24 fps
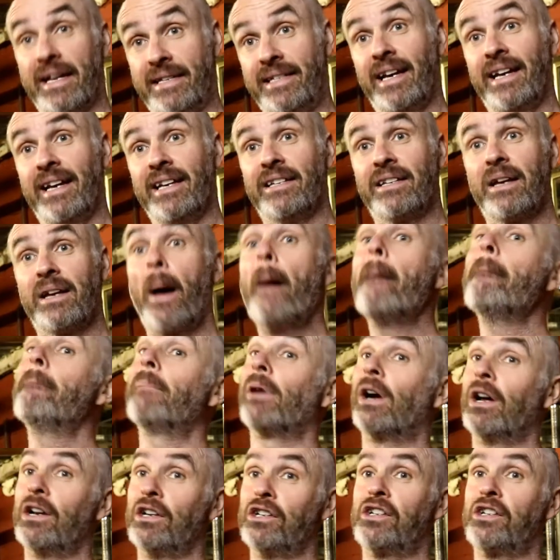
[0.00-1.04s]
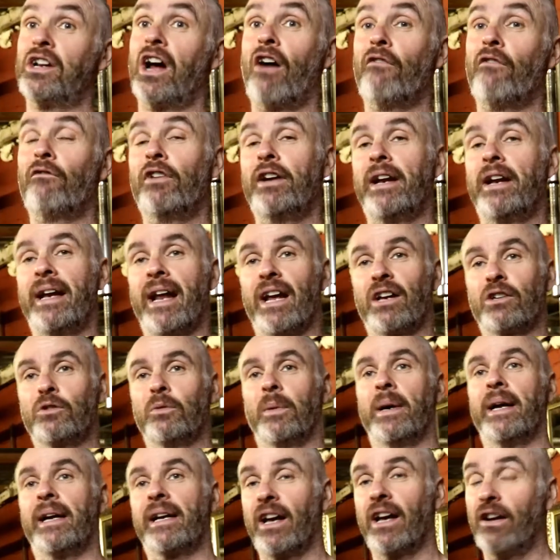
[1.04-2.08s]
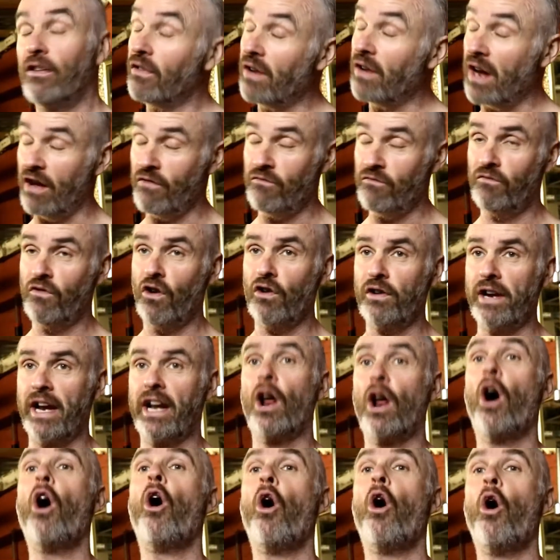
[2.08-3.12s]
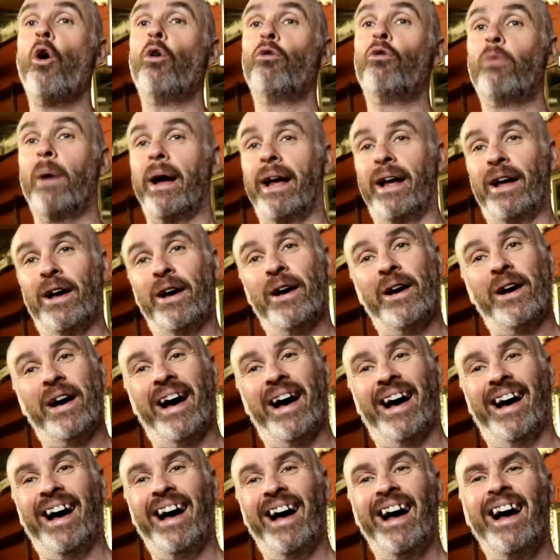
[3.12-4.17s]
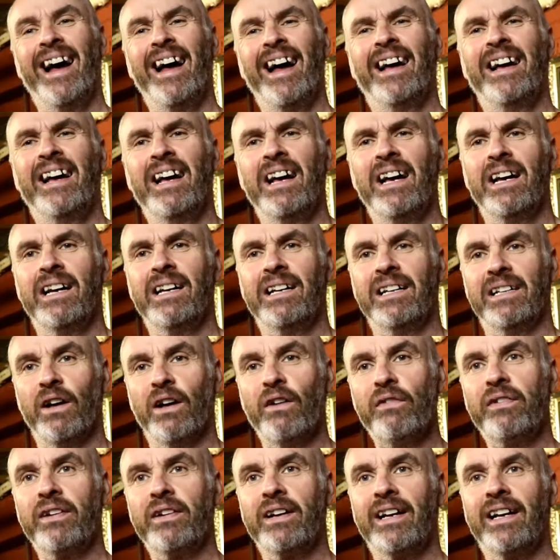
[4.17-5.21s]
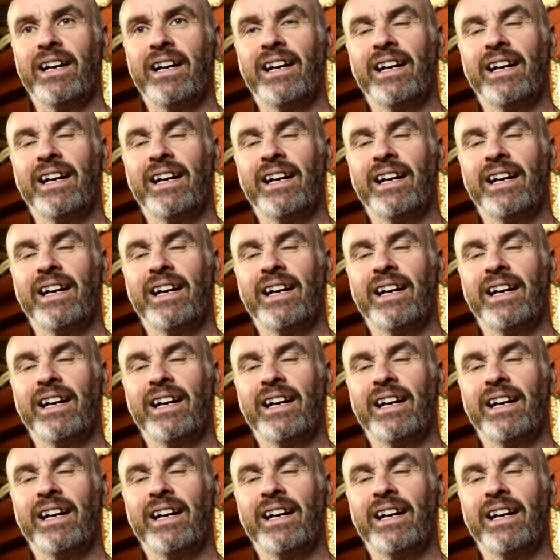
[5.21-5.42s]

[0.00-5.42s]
It is. I'm going to start running next week and running all right. Love?